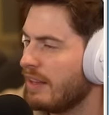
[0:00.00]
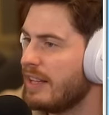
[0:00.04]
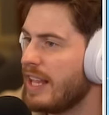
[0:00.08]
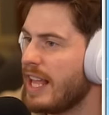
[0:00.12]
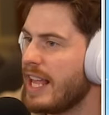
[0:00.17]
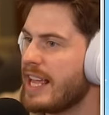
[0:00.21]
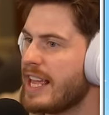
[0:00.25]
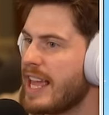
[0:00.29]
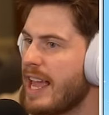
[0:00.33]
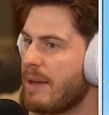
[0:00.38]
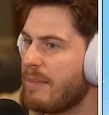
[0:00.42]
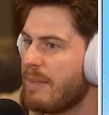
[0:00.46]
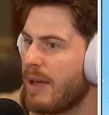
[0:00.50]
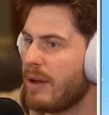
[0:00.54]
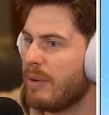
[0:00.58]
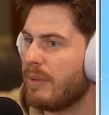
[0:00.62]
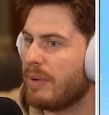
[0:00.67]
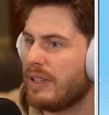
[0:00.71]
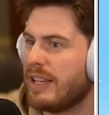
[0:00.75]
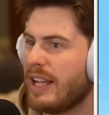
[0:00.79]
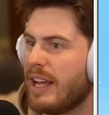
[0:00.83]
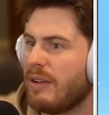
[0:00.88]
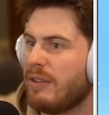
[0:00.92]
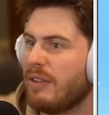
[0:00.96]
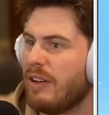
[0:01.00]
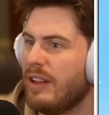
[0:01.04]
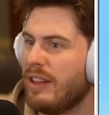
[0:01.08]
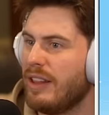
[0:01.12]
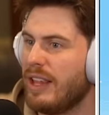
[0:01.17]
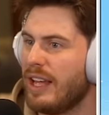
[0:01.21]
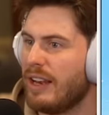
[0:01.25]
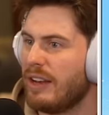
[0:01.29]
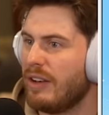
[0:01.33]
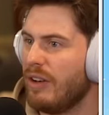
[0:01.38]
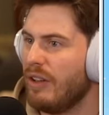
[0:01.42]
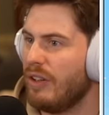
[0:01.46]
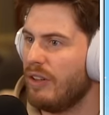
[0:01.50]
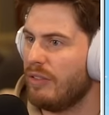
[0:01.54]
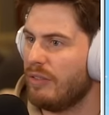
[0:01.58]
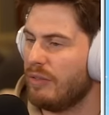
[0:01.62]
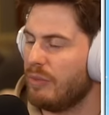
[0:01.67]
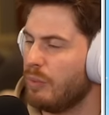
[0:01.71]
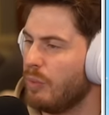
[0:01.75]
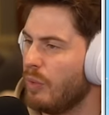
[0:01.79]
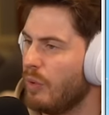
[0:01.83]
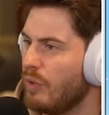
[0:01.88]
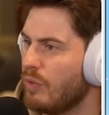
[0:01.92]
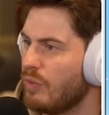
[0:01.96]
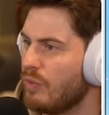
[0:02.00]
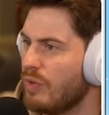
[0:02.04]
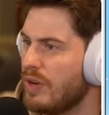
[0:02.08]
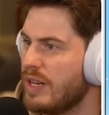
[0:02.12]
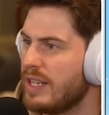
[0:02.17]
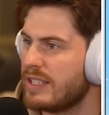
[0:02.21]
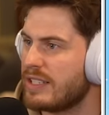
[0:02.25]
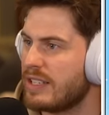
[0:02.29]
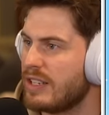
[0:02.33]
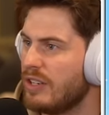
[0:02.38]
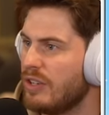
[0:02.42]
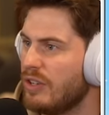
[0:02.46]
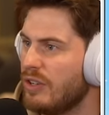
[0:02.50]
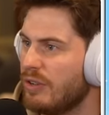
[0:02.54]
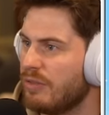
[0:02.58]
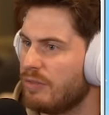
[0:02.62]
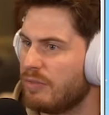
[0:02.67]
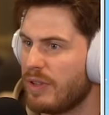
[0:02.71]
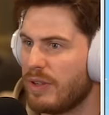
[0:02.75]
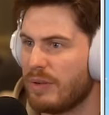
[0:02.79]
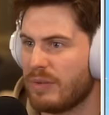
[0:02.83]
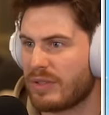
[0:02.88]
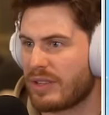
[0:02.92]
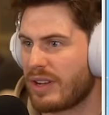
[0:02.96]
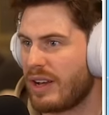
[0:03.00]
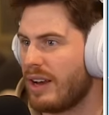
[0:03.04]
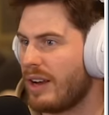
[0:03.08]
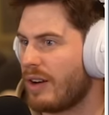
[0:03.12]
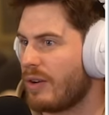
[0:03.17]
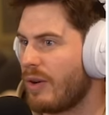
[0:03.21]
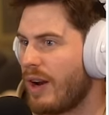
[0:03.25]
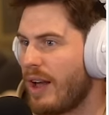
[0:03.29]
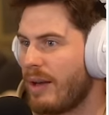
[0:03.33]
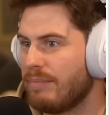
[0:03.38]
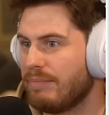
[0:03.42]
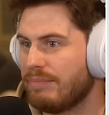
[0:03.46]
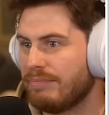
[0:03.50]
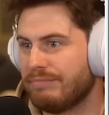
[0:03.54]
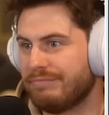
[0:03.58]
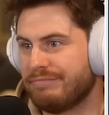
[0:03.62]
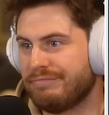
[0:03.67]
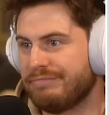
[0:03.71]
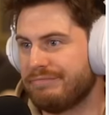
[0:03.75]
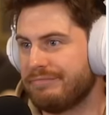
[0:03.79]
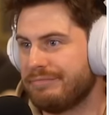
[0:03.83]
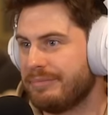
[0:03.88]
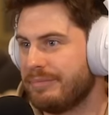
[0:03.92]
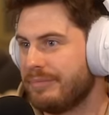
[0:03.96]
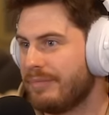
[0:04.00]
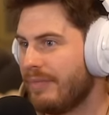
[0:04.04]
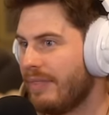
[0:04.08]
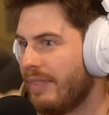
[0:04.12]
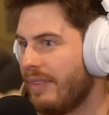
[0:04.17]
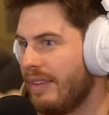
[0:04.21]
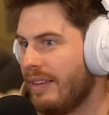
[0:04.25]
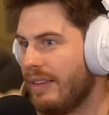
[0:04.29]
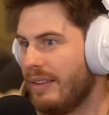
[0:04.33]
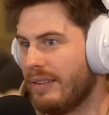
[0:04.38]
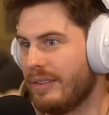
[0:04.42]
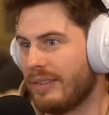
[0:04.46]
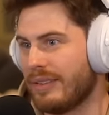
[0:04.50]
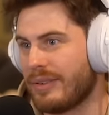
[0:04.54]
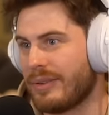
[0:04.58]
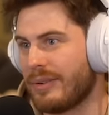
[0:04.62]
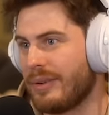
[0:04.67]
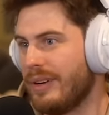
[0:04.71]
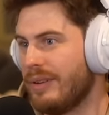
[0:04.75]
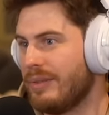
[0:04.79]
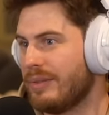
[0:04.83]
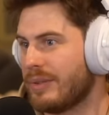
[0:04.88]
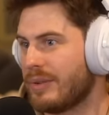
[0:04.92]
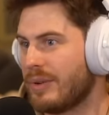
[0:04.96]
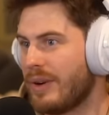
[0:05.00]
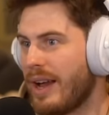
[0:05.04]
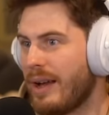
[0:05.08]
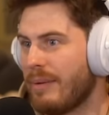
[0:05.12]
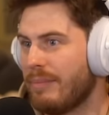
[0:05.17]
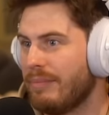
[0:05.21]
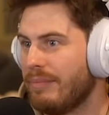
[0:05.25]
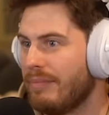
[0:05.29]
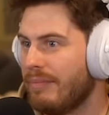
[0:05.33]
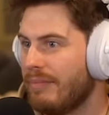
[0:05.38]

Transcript: They came out with that that one recent enough. It was kind of crap. It was cr it was crap.